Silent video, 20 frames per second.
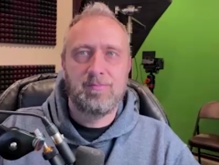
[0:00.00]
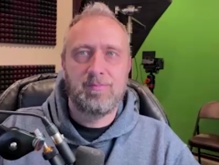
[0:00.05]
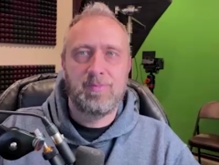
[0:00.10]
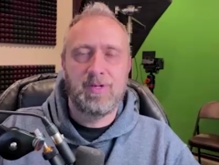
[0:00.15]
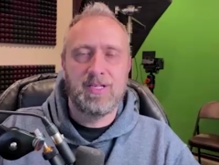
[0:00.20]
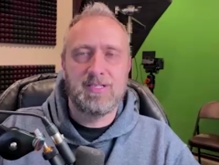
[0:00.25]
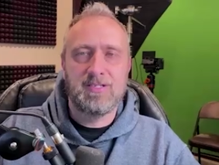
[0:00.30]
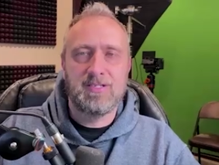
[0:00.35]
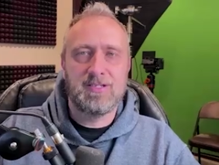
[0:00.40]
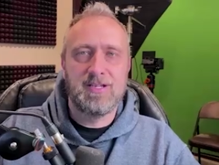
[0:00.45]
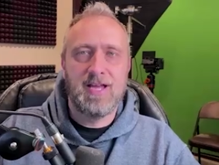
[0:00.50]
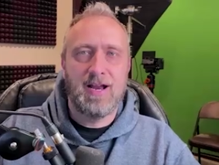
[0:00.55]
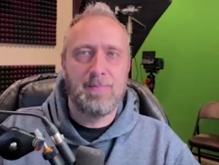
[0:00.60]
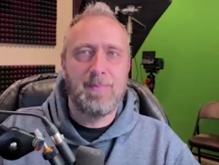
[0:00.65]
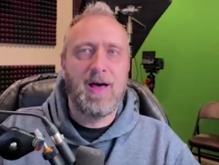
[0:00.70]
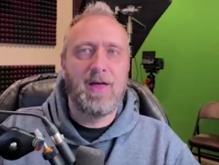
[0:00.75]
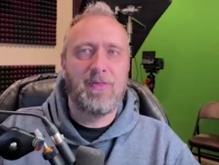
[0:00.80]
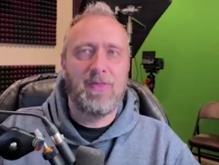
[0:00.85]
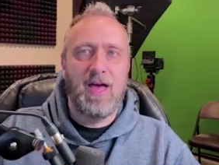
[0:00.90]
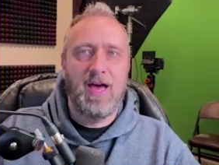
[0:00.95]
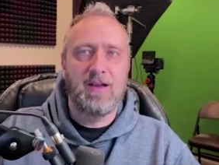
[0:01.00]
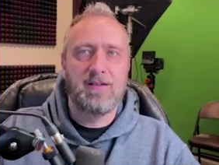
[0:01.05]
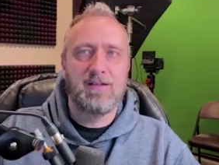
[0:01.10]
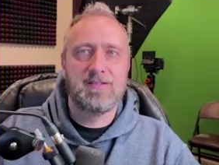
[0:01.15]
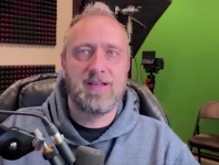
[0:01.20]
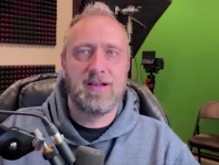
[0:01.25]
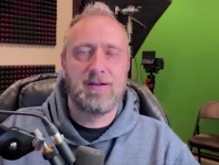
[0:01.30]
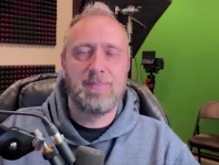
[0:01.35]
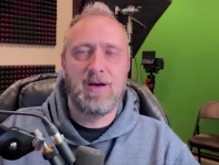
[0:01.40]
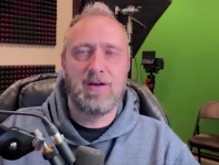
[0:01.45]
But it's just not about that.
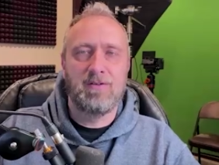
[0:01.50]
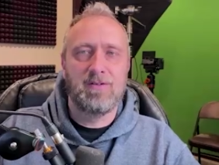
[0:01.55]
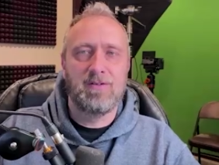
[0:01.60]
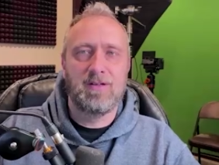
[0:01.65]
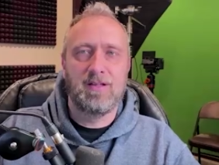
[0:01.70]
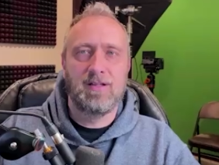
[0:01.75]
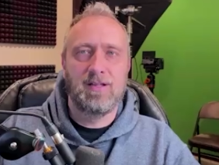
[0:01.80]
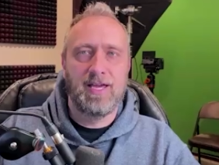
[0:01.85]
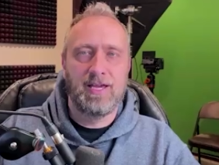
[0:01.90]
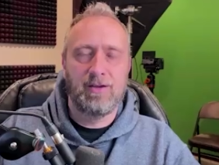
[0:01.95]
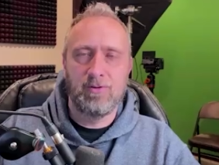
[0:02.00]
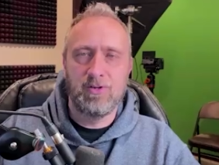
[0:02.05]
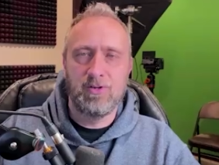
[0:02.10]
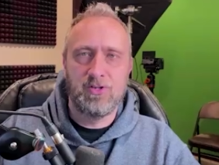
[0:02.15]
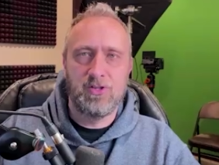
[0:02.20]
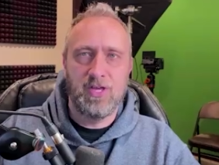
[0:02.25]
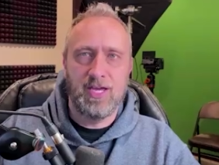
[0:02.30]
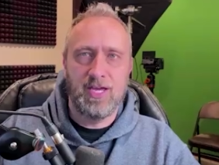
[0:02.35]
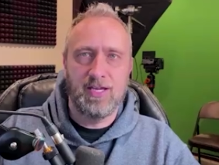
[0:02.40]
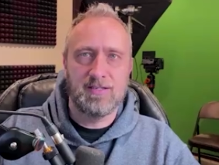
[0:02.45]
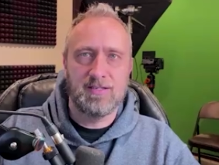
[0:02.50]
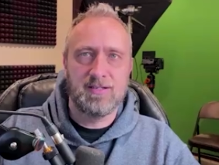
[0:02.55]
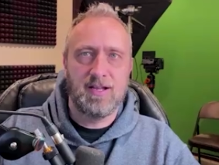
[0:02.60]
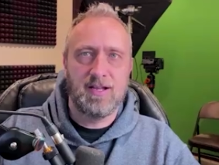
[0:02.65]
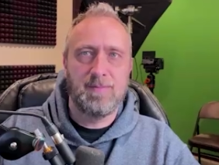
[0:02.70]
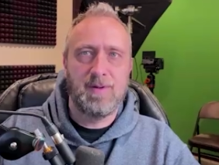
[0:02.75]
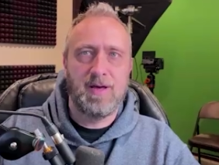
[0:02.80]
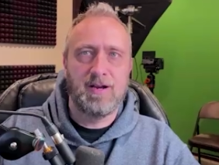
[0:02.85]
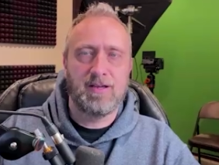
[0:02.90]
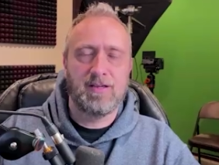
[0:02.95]
It's not about a language thing. It's
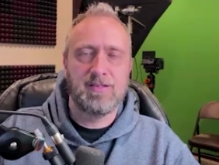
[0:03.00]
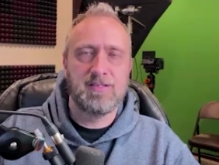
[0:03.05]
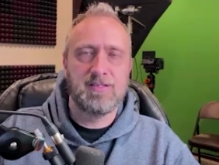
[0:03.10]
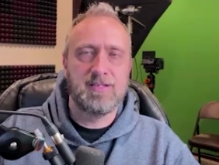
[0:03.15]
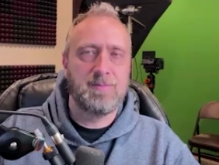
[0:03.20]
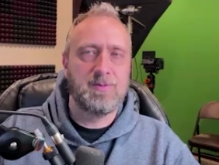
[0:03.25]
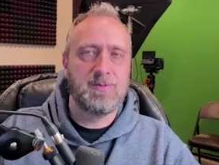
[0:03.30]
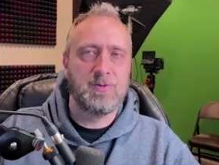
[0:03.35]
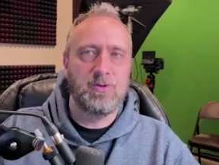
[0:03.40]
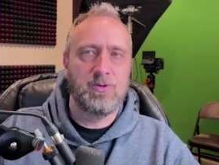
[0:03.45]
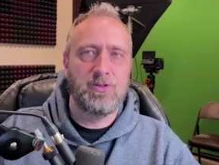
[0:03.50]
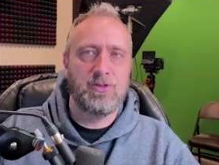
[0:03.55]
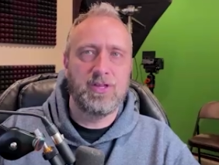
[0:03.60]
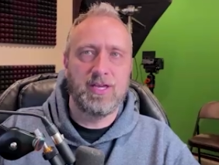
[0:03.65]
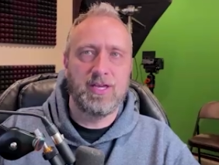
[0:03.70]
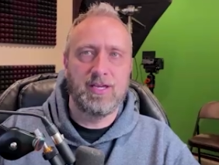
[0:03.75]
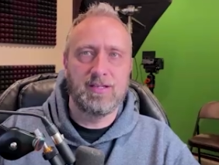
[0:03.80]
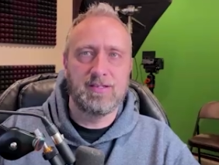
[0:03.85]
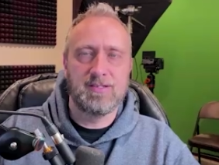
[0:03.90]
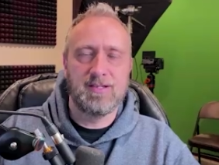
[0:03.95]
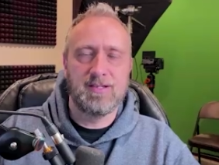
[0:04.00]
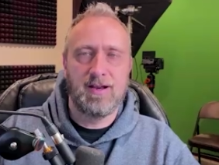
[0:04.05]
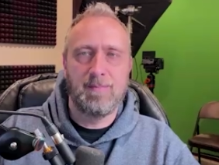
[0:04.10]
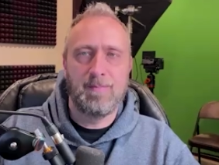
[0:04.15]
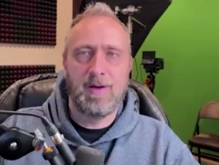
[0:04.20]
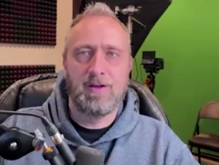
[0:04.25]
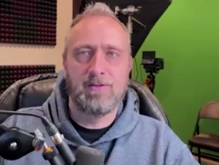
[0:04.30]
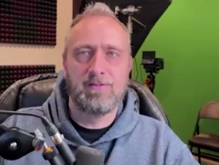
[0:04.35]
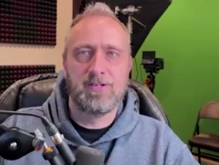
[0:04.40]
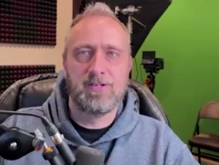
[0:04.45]
not about a conceptual thing. It's not
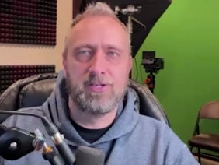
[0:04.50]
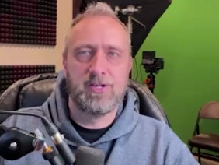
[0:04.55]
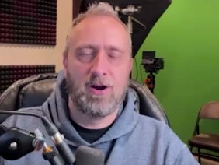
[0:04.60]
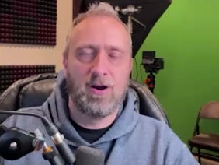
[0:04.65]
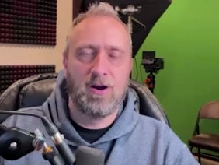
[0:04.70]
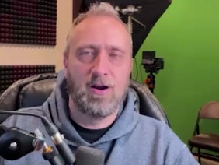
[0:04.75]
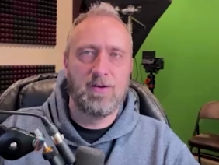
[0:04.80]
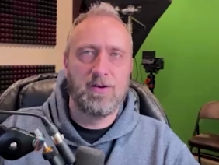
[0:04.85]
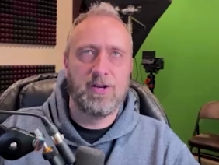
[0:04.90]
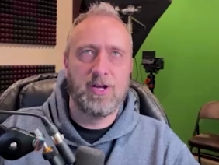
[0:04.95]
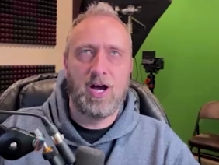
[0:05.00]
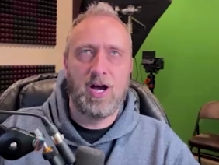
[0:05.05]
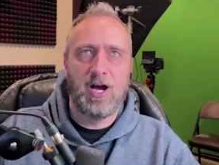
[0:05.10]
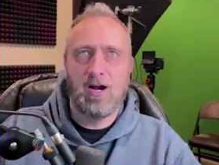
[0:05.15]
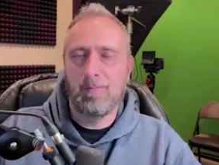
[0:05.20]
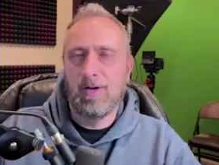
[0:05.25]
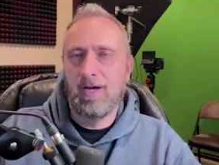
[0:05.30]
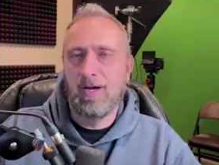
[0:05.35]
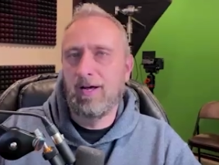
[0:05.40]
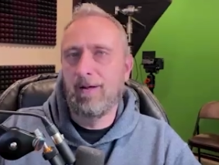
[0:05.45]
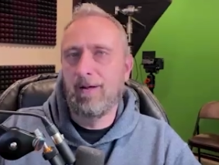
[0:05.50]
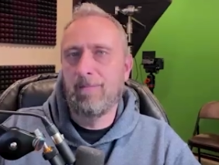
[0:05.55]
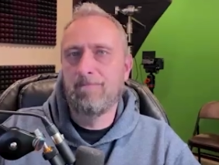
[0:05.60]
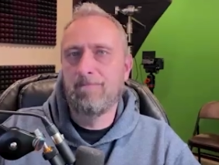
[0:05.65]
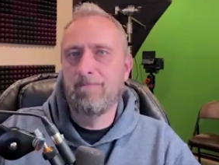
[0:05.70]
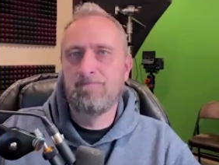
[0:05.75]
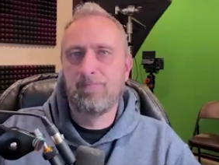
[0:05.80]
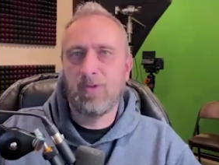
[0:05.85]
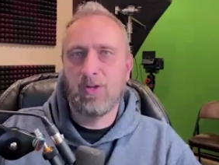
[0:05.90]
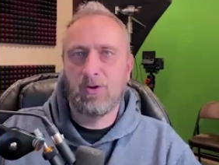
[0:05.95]
about dogma
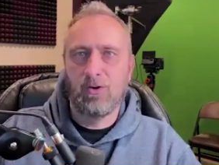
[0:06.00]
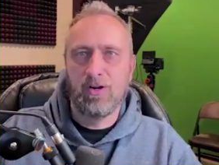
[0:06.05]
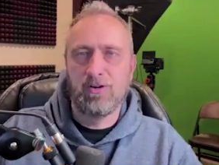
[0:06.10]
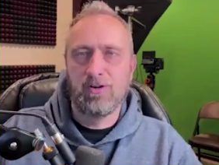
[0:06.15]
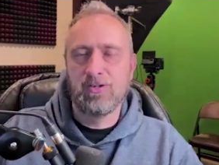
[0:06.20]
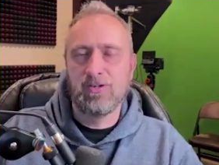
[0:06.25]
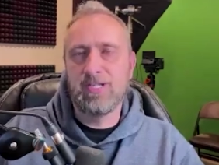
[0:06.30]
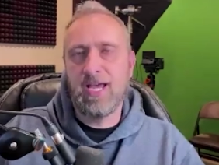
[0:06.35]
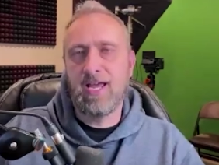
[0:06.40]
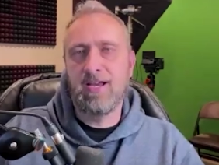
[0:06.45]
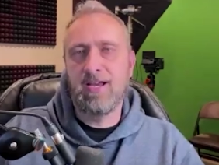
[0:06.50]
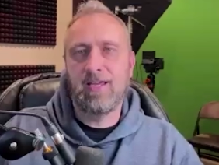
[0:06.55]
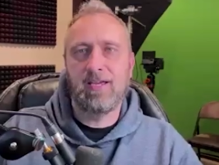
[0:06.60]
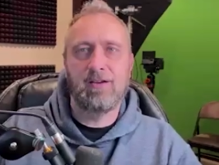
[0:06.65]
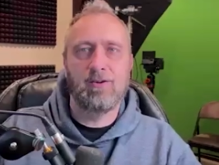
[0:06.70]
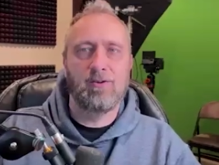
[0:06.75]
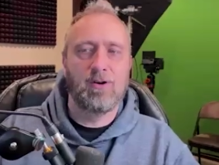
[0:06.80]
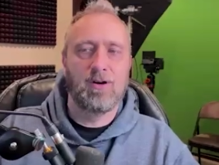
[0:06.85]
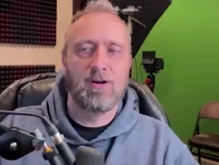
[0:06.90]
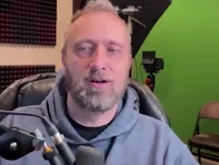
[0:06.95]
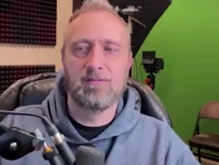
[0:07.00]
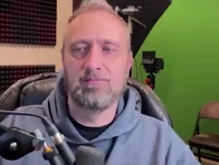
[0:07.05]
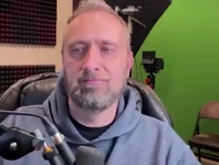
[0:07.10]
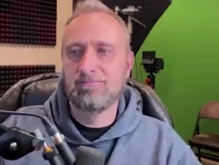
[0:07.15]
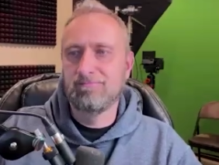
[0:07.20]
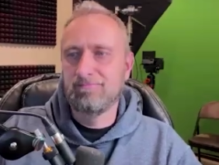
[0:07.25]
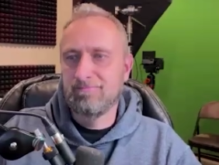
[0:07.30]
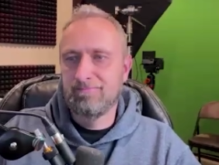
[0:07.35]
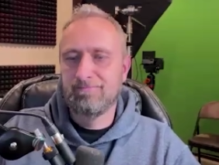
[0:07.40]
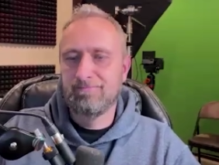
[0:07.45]
or understanding, or
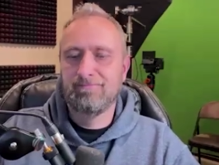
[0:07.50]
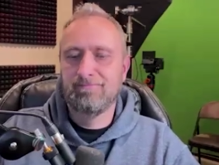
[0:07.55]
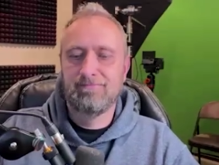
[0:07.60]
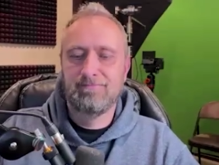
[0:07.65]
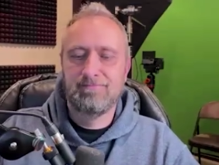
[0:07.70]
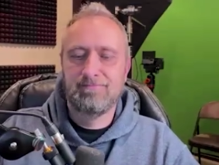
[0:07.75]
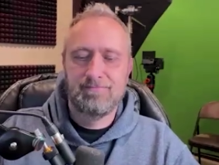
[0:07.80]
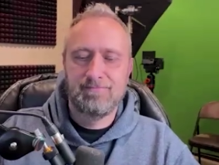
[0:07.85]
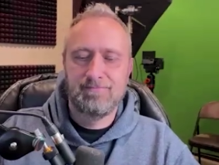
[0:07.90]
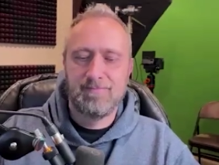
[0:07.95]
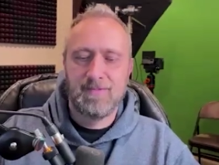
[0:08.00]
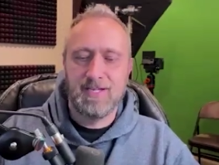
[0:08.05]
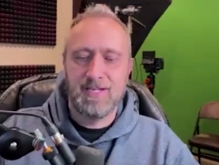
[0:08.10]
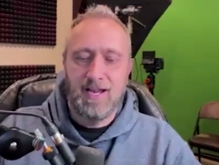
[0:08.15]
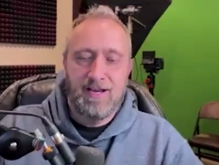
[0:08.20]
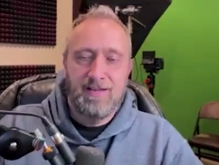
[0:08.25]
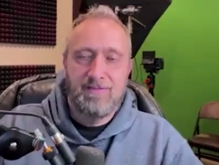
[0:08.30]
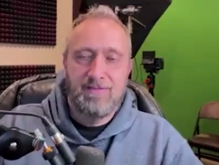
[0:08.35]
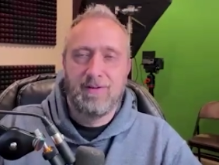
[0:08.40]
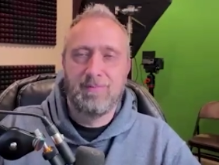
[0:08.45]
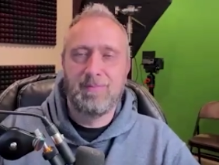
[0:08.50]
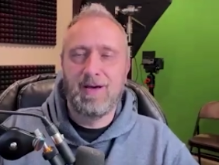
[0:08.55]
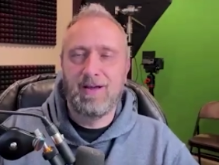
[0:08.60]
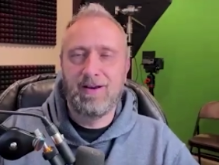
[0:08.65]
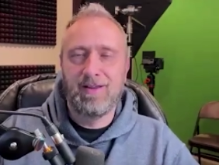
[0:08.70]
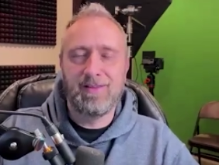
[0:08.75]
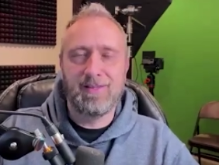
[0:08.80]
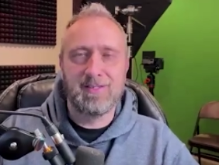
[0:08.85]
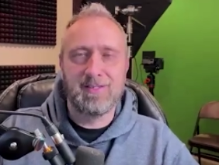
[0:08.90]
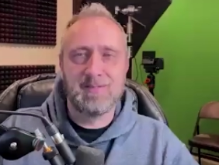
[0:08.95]
it's not even about
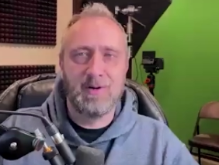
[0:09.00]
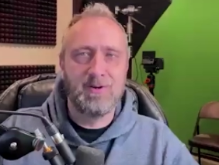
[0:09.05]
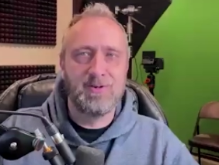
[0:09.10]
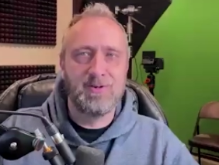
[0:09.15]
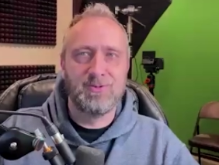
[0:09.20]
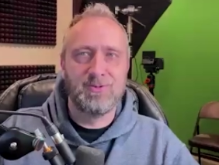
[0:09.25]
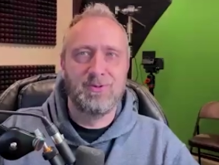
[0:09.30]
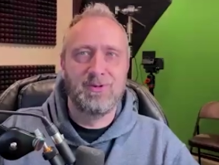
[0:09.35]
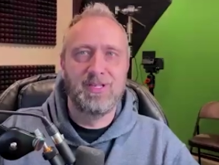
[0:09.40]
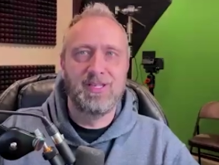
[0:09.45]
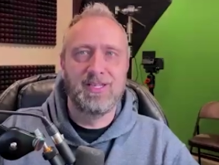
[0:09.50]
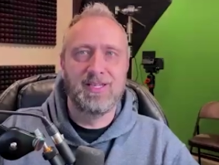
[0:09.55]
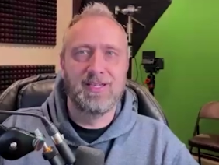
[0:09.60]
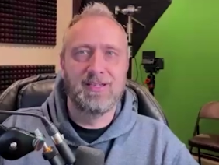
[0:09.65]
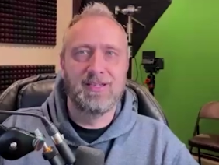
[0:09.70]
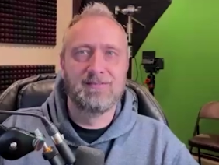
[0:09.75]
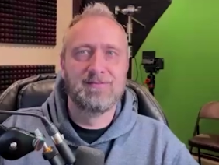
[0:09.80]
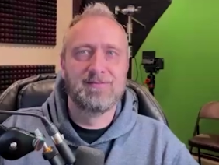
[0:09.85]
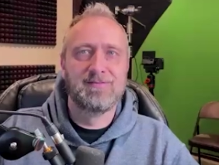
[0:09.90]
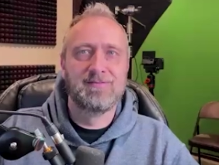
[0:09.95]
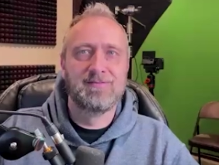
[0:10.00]
anything spiritual, really.